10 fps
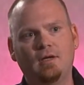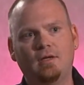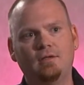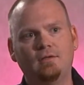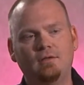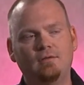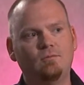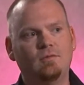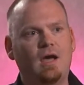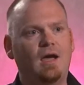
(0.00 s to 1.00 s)
And
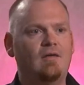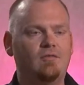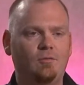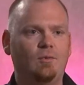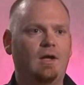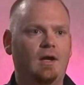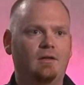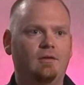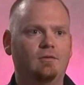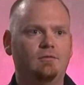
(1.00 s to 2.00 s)
not having to
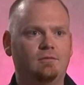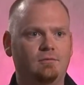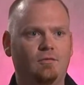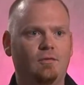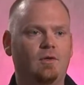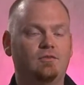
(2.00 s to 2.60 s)
rely on those for the